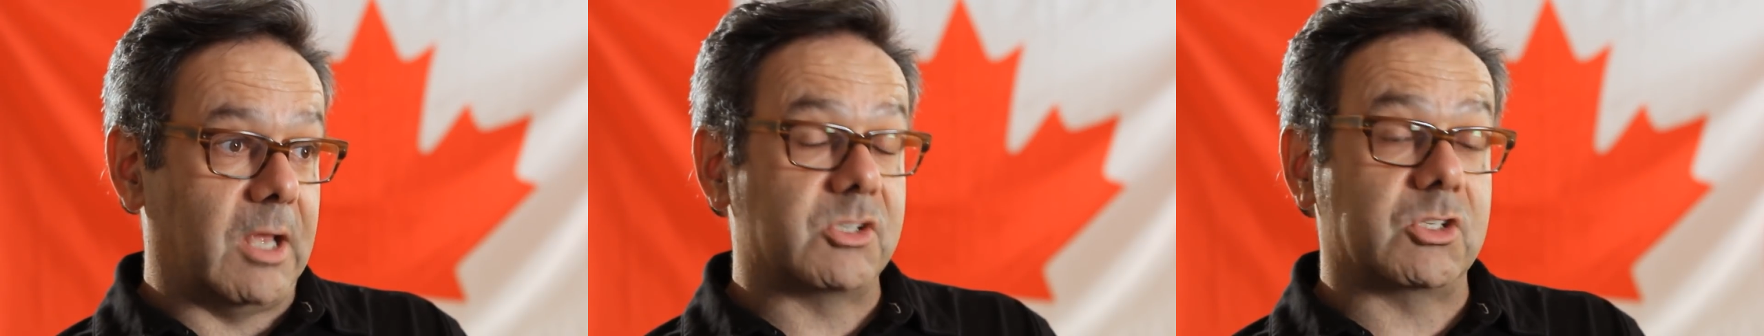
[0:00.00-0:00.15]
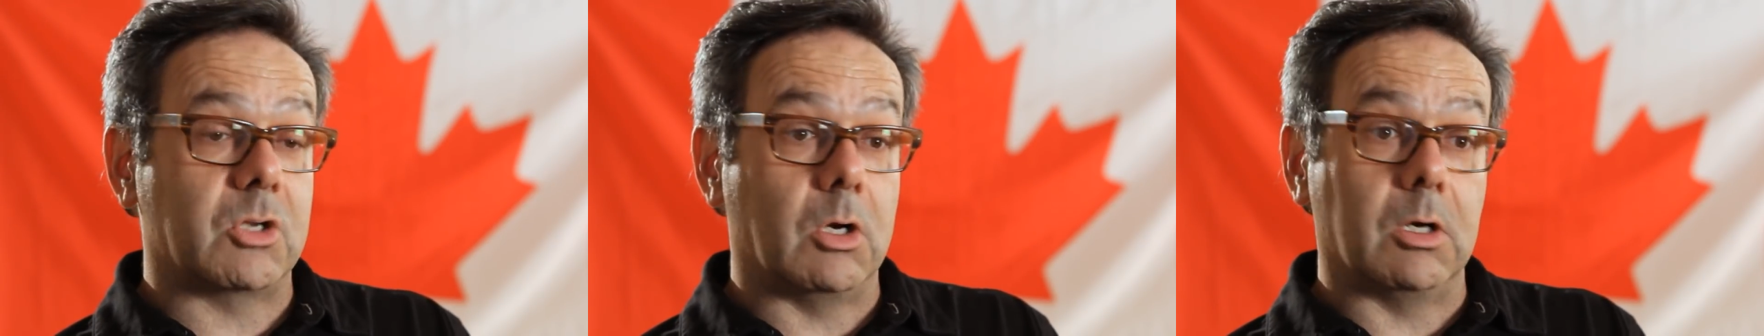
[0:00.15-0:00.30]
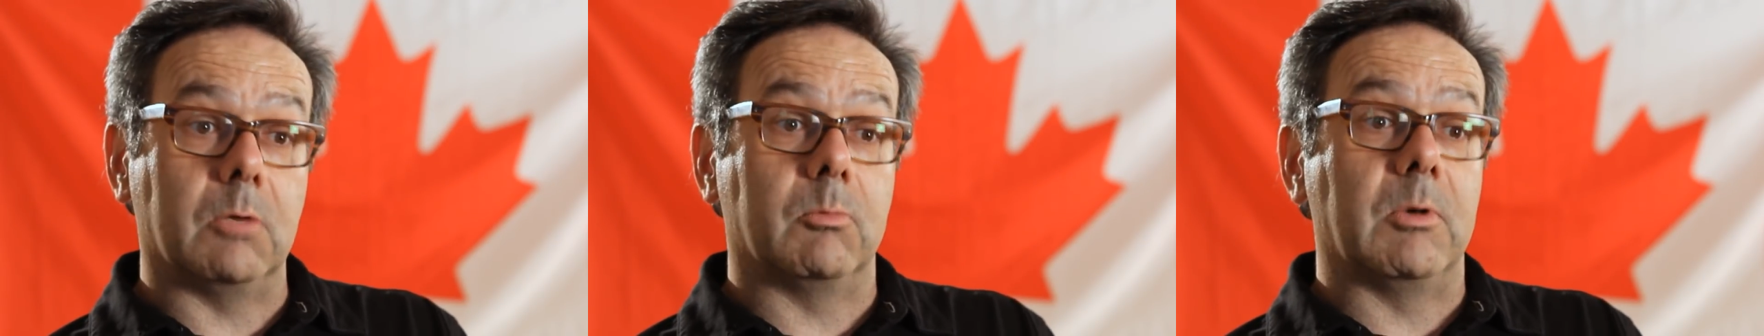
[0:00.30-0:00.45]
I
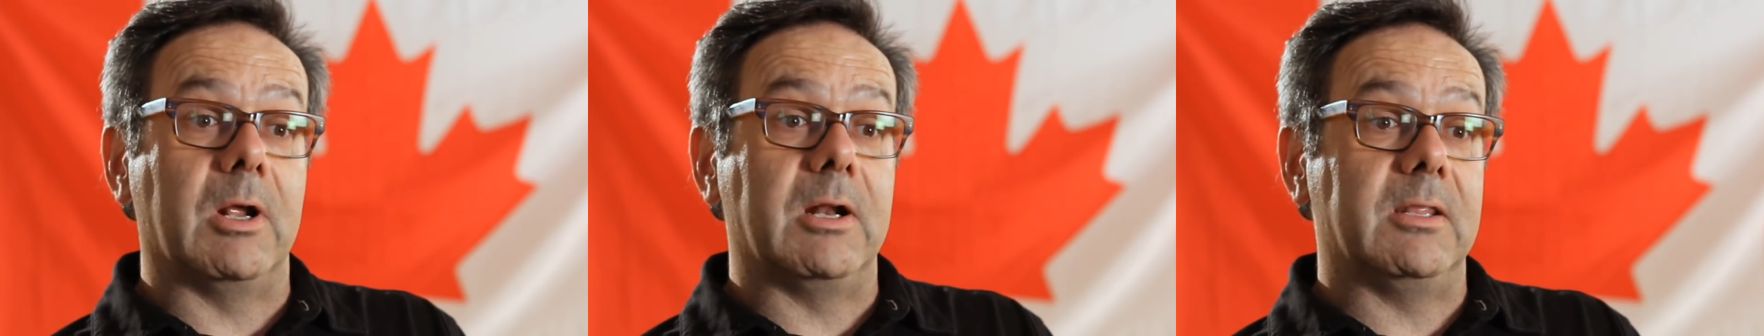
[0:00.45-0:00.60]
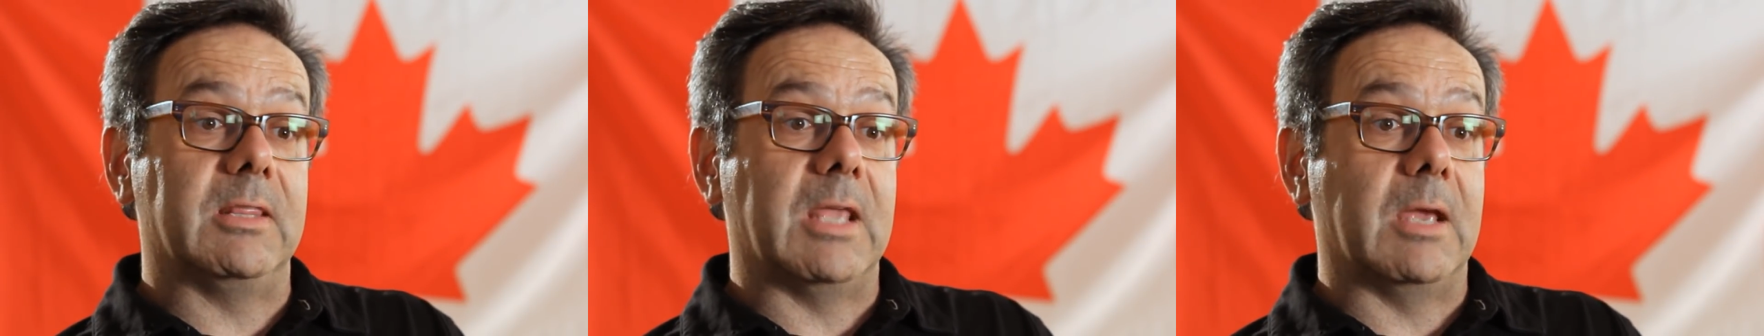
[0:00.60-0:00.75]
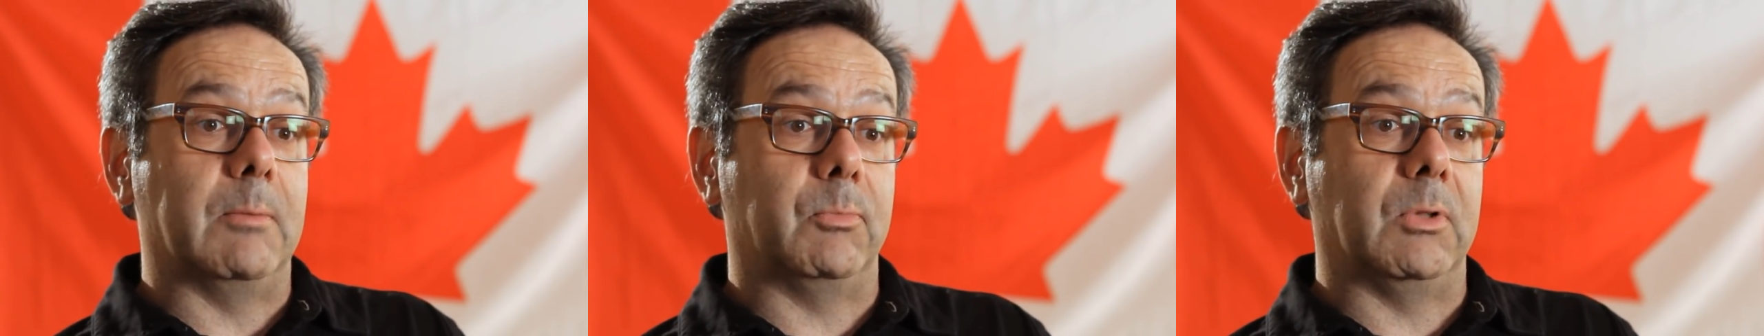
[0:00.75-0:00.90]
started
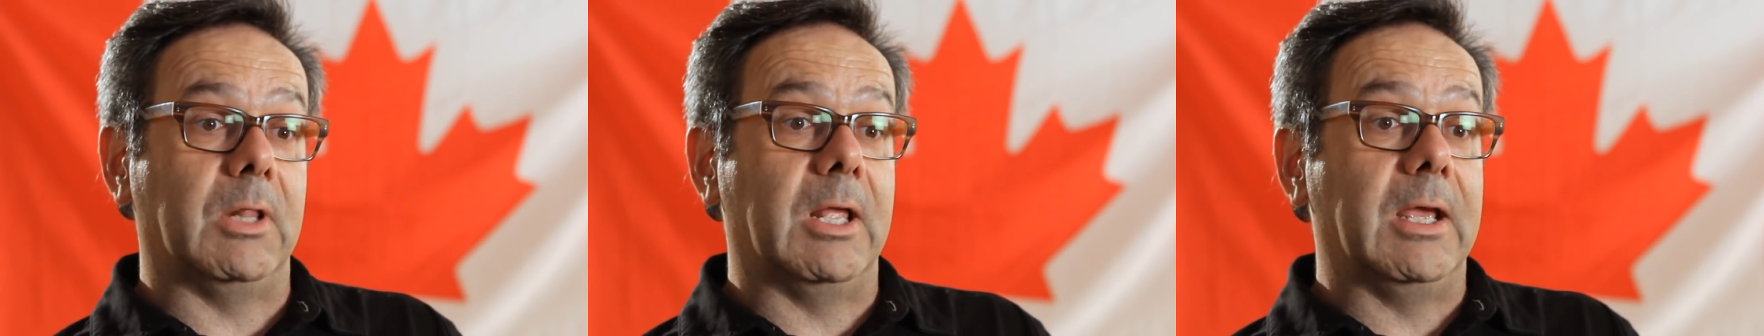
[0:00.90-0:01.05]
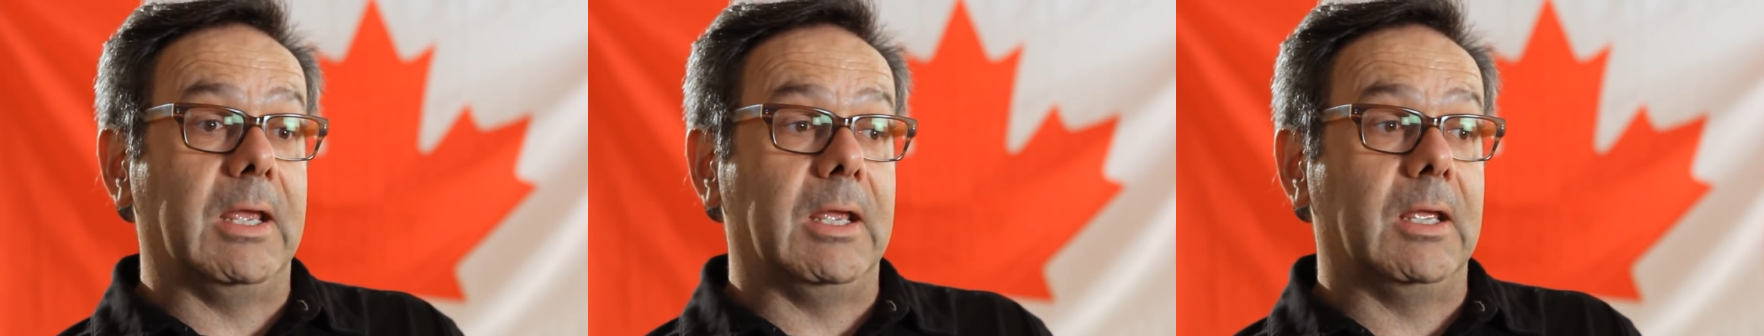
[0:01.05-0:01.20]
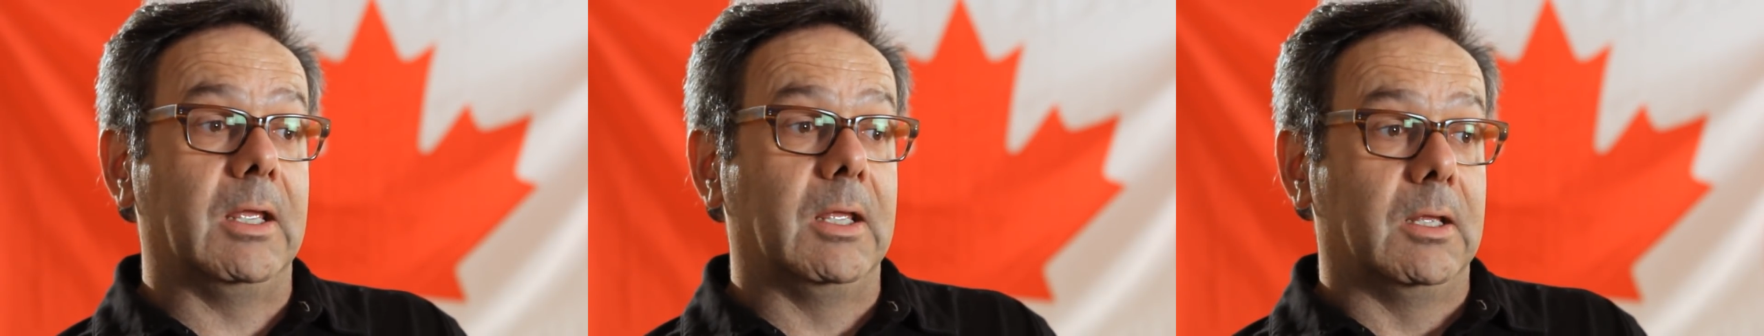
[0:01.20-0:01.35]
writing that
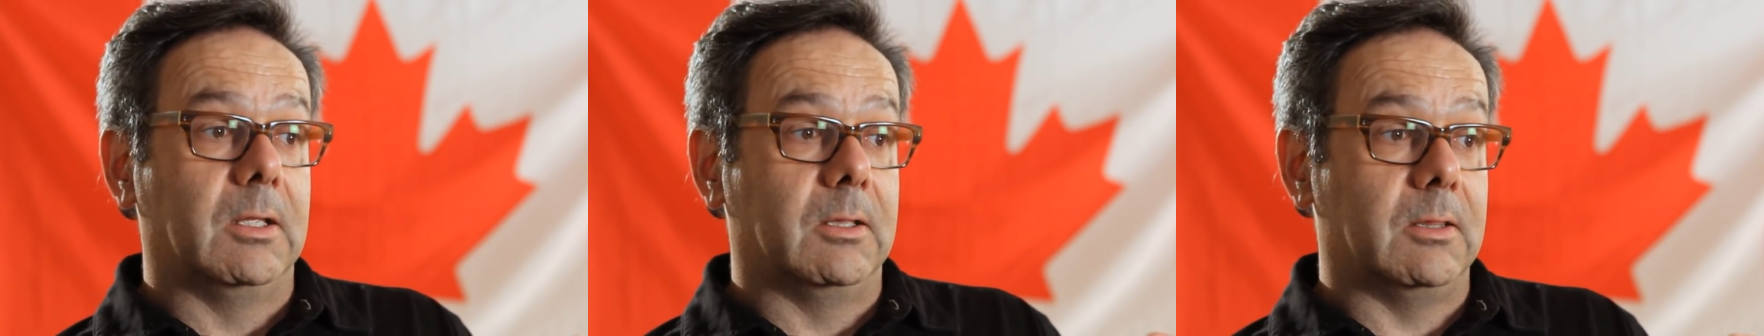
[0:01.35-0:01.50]
play